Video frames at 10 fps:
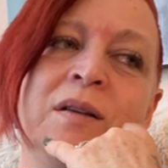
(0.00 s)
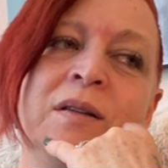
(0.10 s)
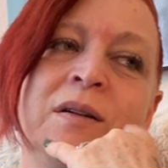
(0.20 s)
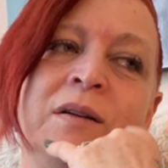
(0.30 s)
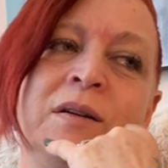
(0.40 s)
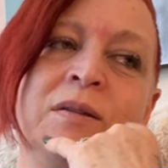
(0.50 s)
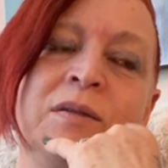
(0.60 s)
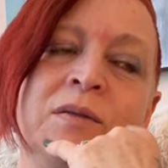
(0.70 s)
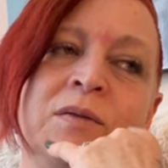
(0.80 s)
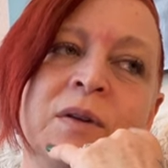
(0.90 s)
There is a
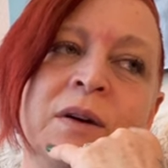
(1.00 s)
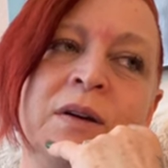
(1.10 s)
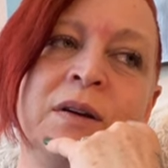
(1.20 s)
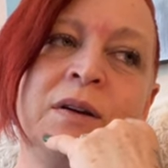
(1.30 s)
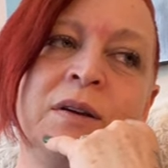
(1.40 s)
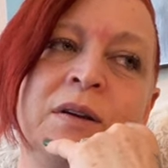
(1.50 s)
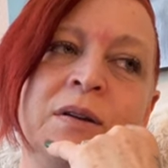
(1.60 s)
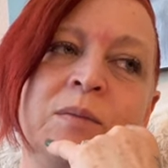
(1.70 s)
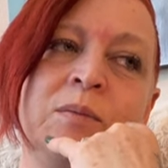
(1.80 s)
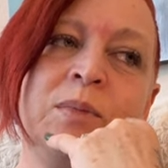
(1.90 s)
very good
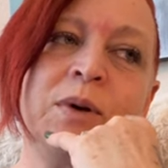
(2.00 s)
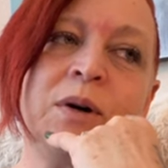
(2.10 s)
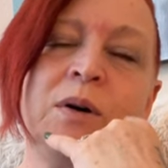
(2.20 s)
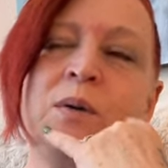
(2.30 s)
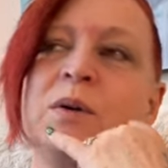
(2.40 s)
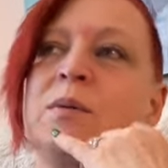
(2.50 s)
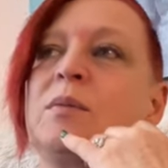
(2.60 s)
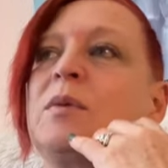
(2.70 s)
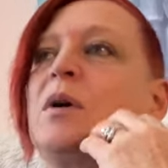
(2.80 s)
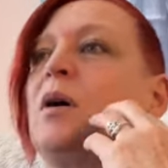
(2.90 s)

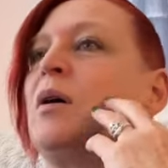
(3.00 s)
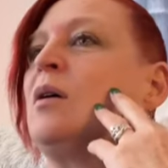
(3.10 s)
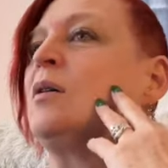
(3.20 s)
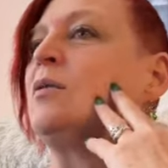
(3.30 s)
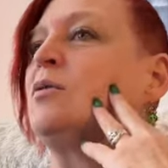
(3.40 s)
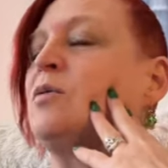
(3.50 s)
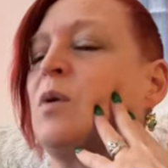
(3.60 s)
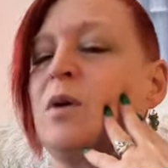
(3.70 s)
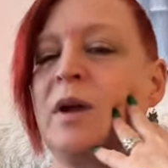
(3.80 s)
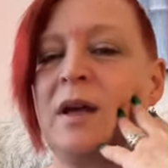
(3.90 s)
poem called
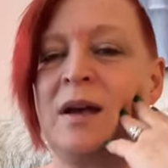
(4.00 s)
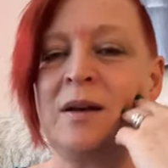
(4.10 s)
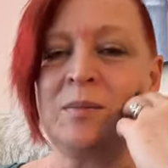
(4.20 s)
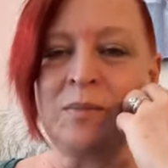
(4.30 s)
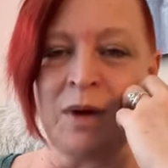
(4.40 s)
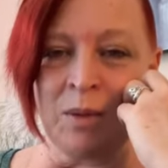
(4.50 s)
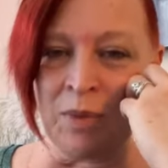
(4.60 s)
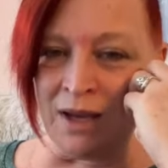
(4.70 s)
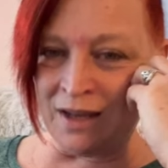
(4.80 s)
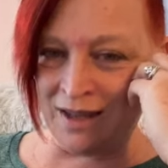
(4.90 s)
4 a.m. by
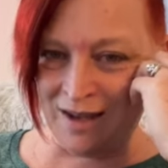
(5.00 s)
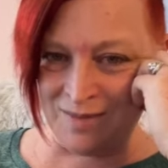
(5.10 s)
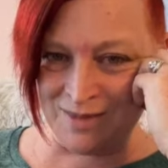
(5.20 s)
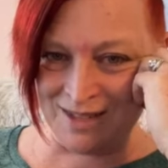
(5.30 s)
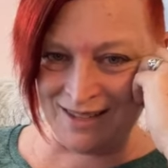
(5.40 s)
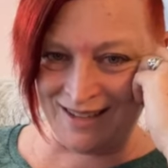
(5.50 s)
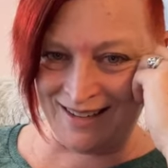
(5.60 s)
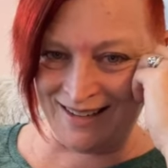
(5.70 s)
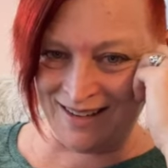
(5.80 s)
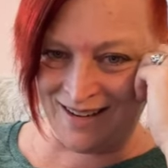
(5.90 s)
Becky
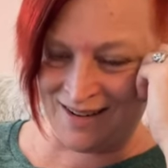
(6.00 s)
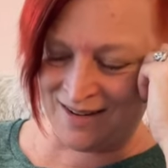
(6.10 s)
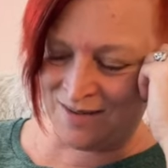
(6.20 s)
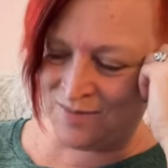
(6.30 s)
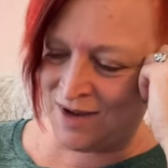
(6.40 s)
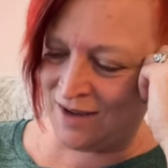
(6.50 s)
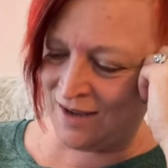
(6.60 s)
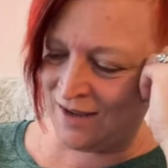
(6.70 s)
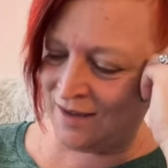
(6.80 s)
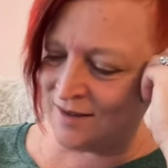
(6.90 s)
Hemsley on
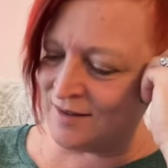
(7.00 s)
my